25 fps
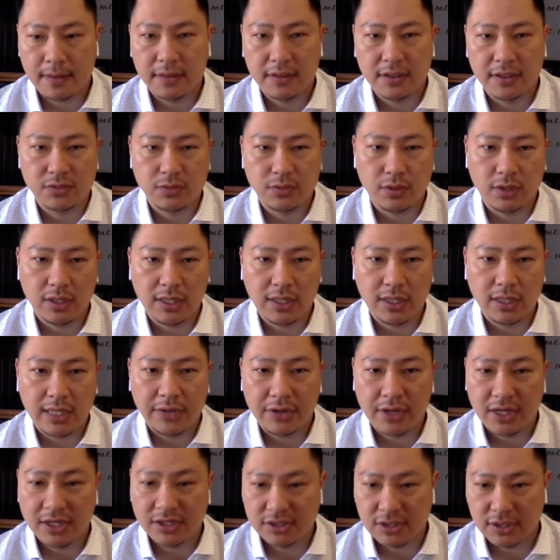This will allow
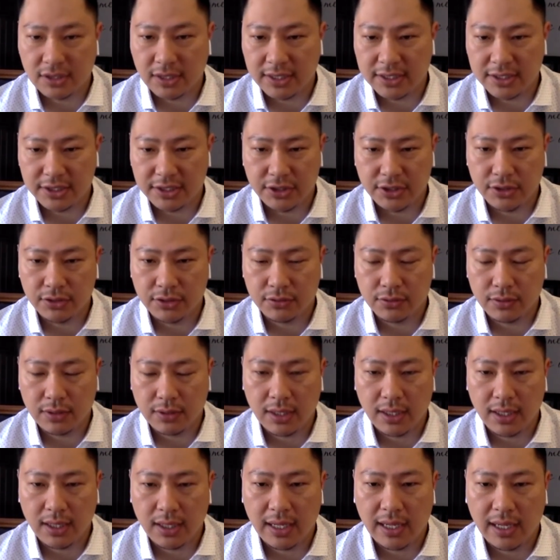you guys to
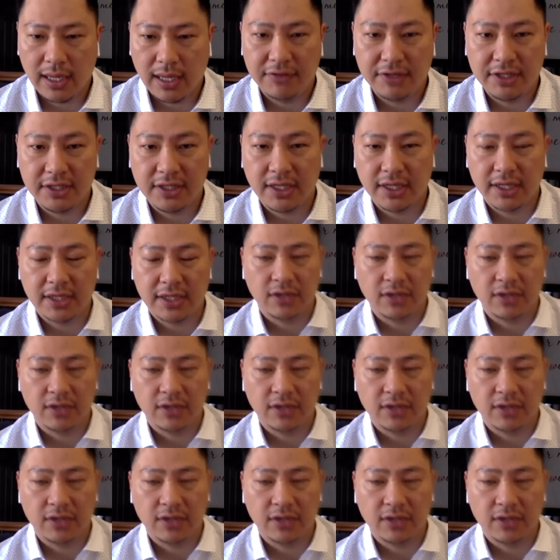have any